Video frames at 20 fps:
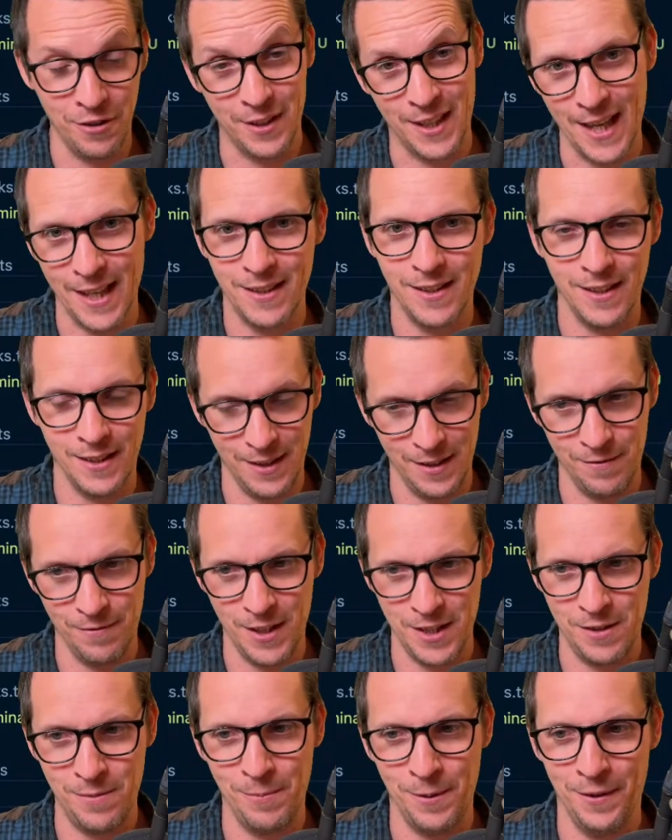get the
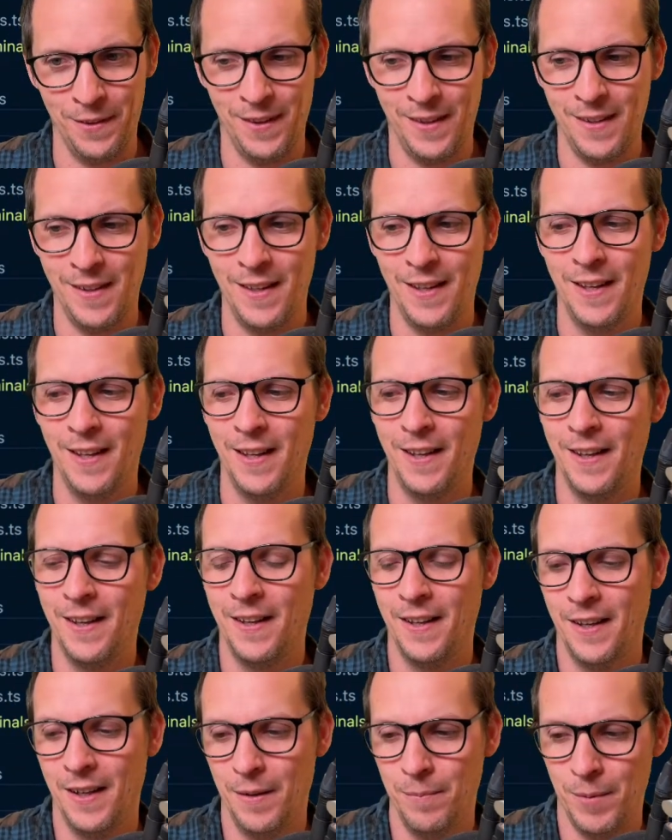investment,
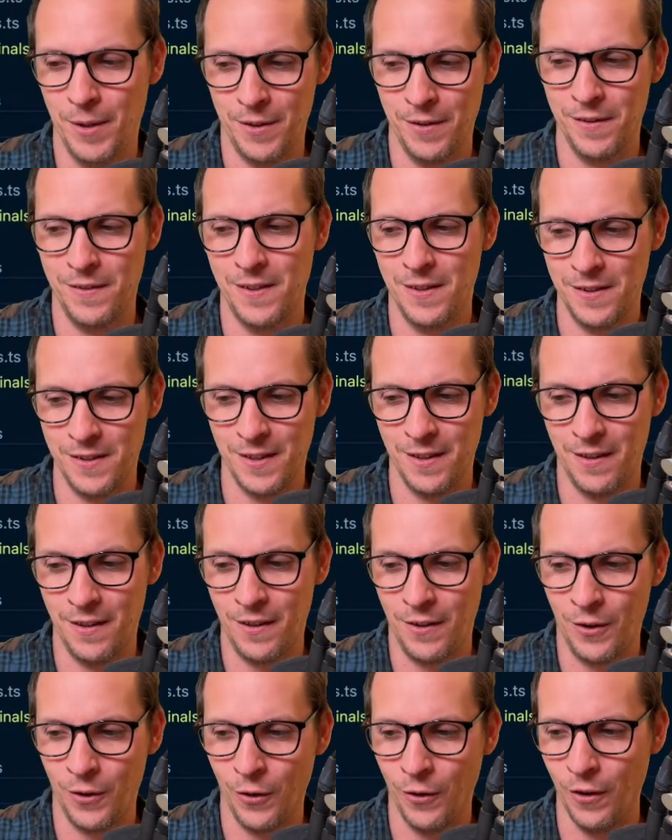because there's a
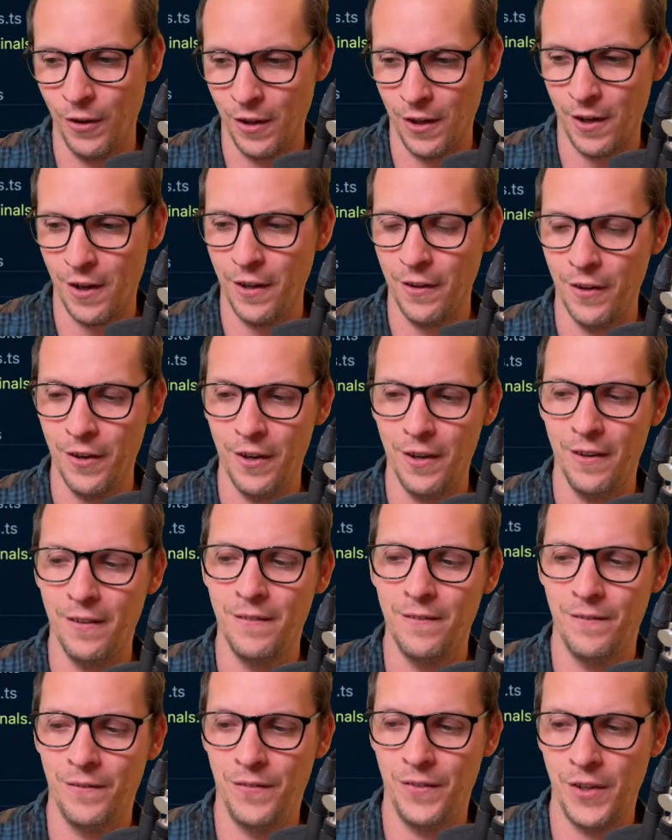whole other
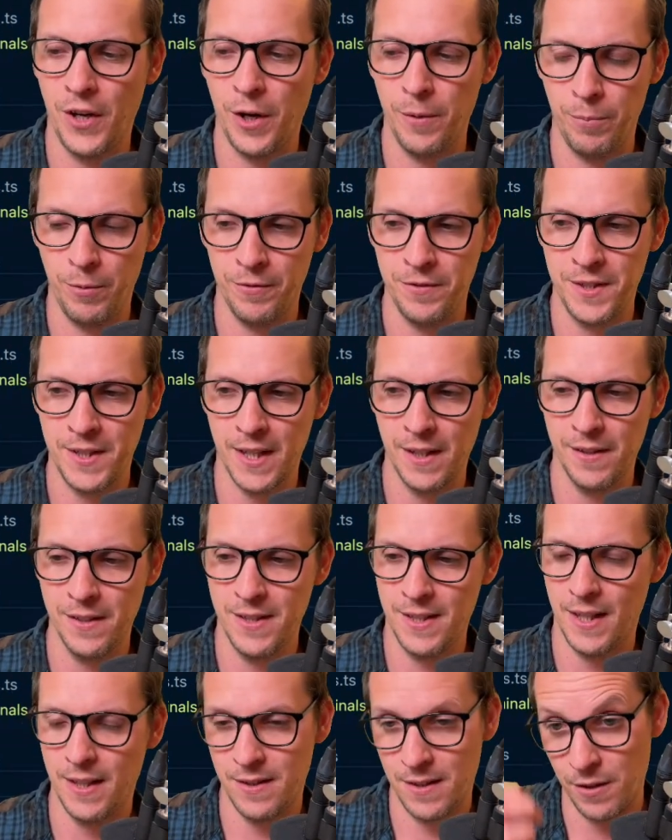type of skill
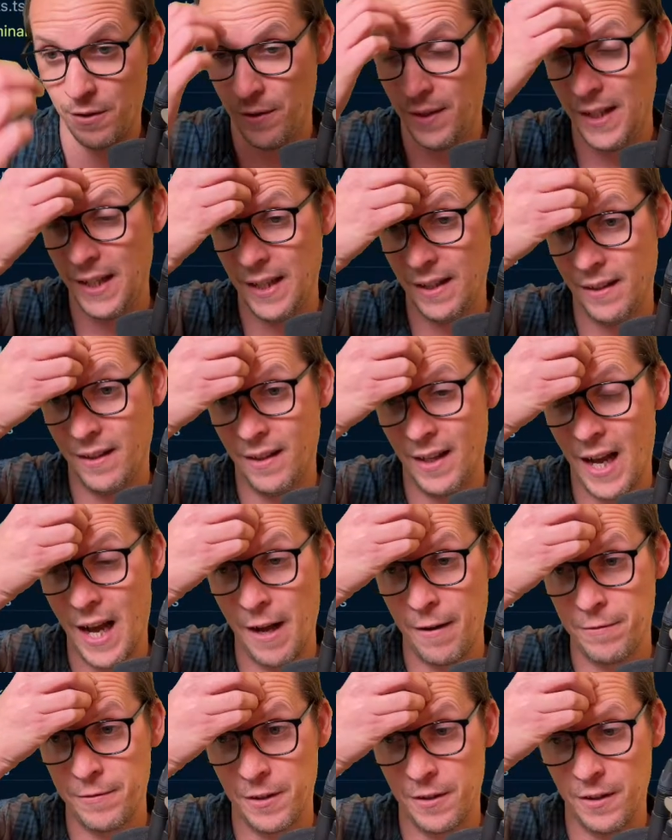sets you need
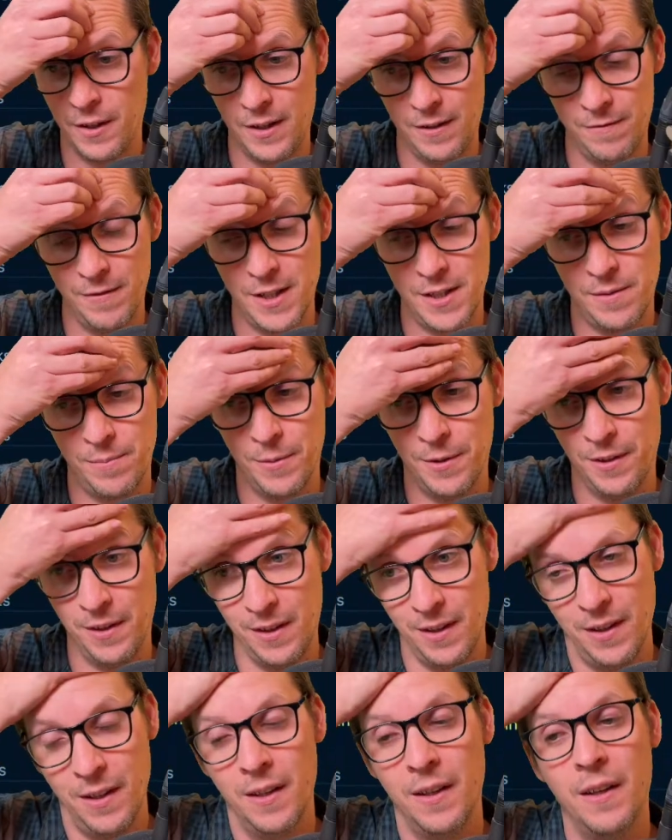after the investment.
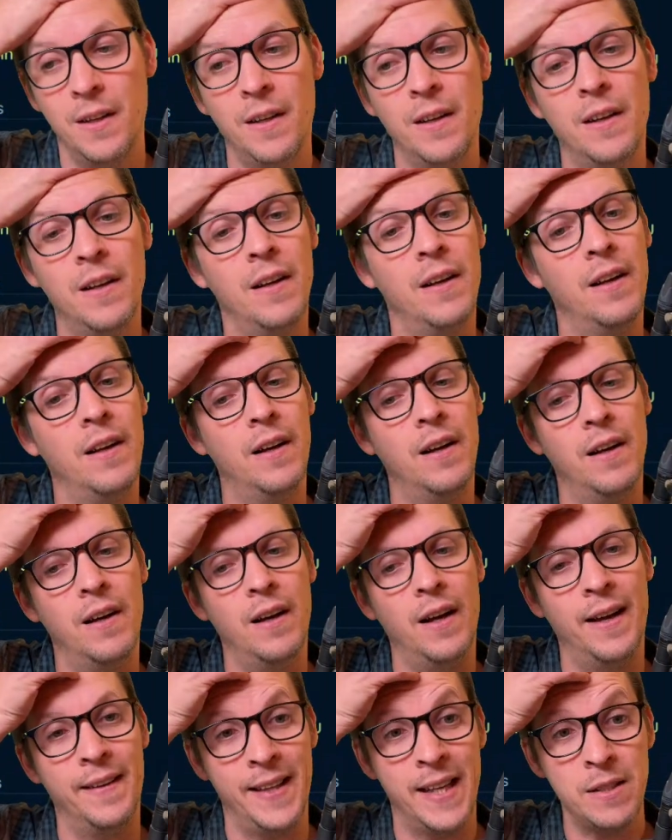
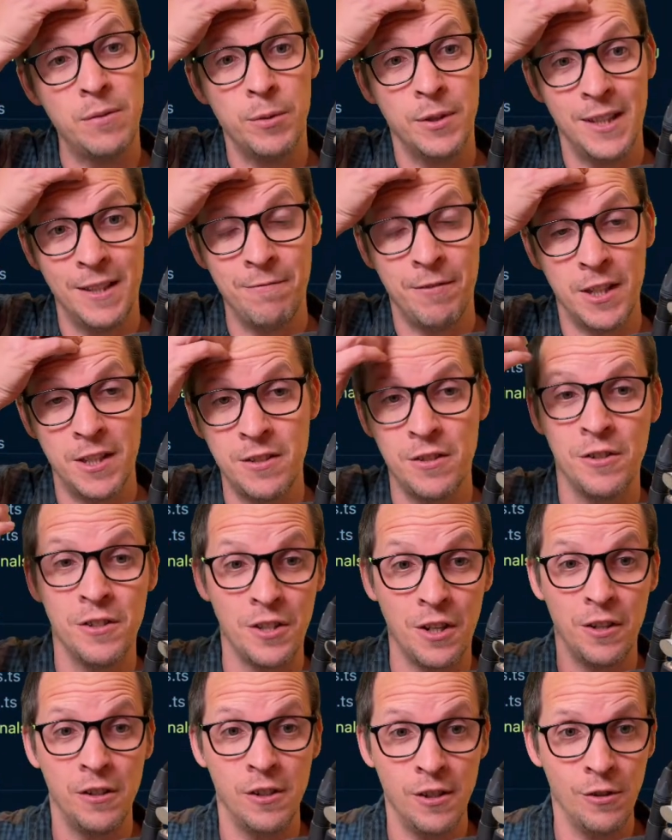And that's what the investors
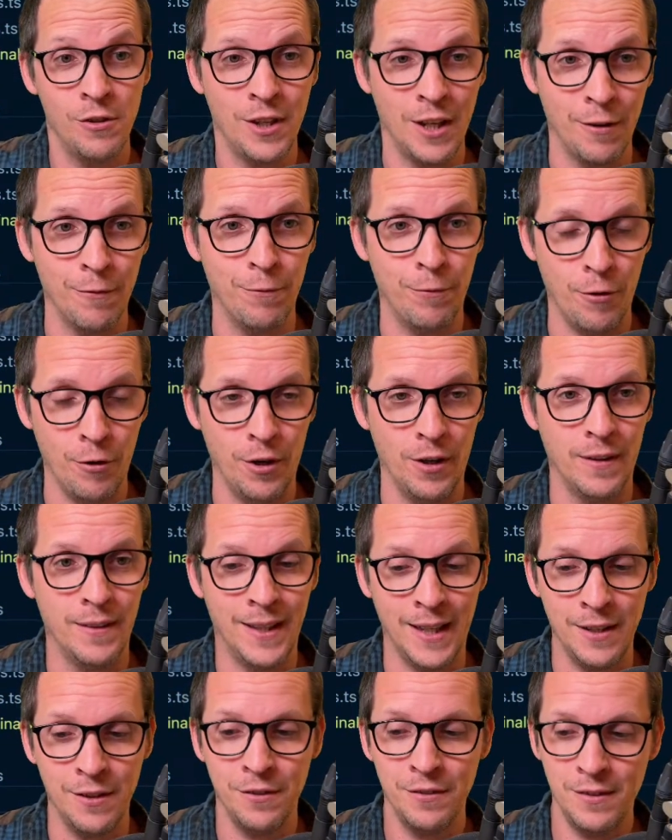are looking for.
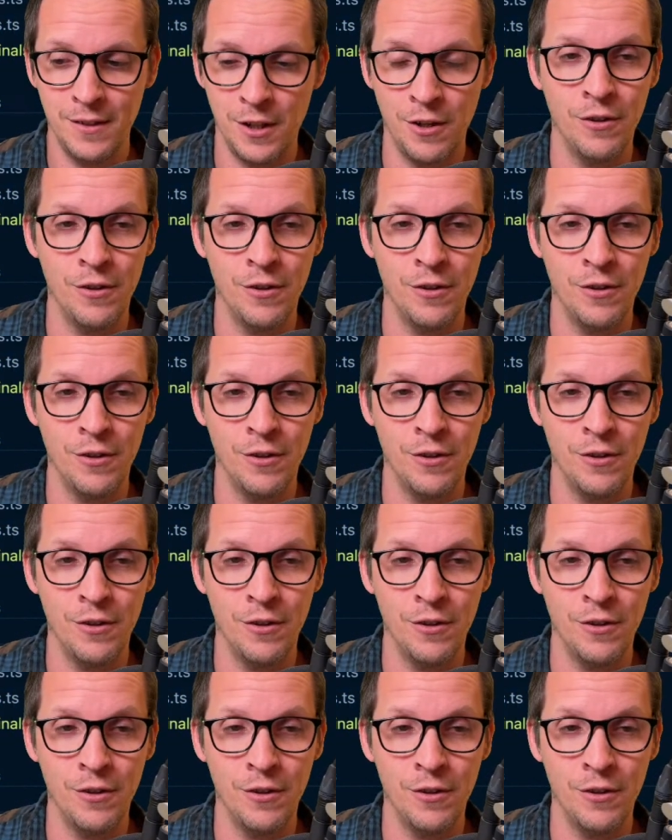They don't